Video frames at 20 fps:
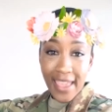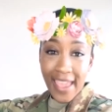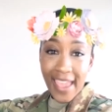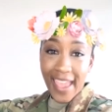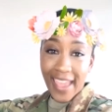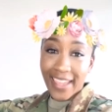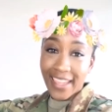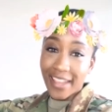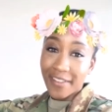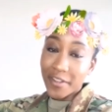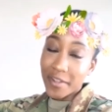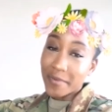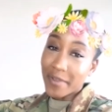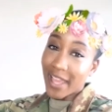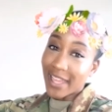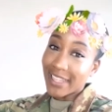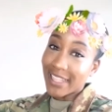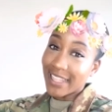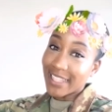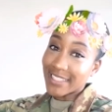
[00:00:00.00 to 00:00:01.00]
Hey
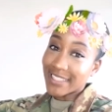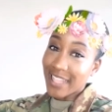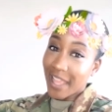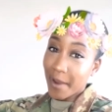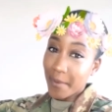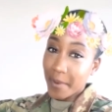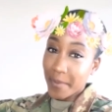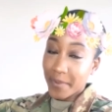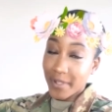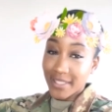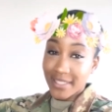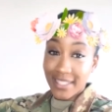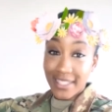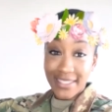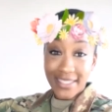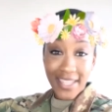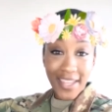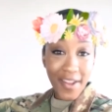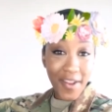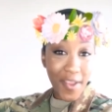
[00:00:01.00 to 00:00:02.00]
everybody, it's Army Princess
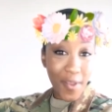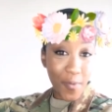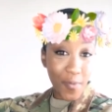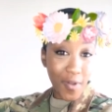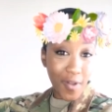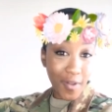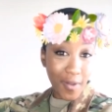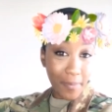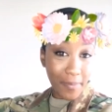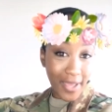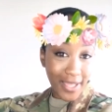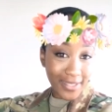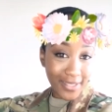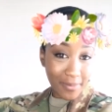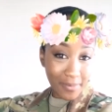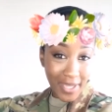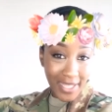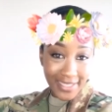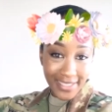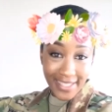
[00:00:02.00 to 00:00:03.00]
here and welcome back to
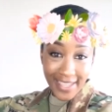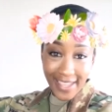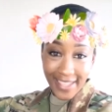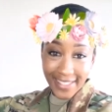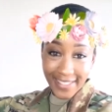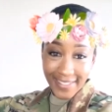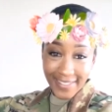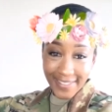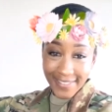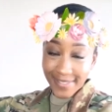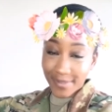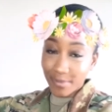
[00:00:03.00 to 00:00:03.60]
my channel.